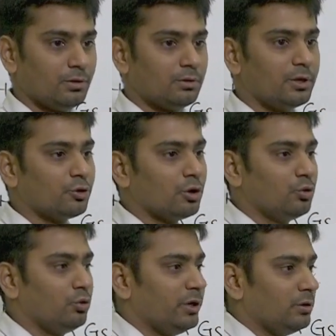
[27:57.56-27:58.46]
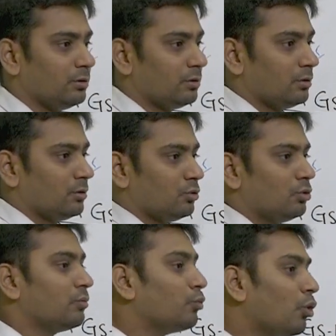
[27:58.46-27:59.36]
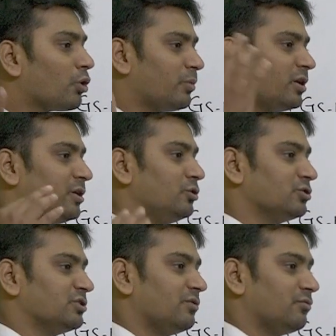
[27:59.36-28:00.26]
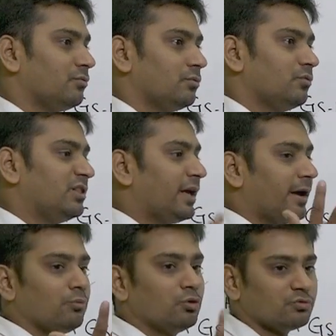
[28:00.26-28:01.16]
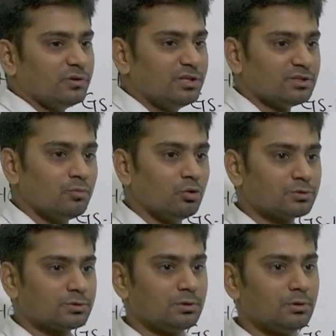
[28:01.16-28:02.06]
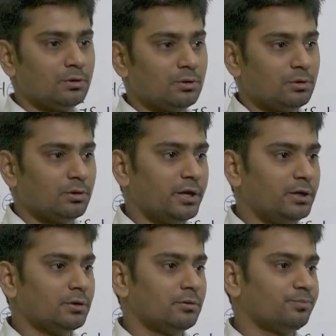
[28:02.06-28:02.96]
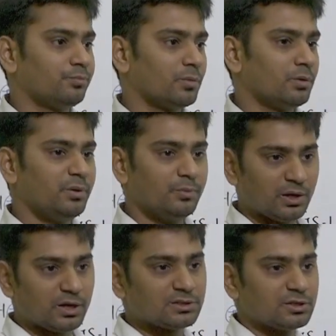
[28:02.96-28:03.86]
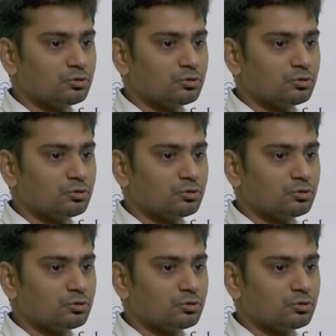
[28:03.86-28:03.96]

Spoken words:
that you are doing. Don't overburden yourself with that books, with these books, right? People are asking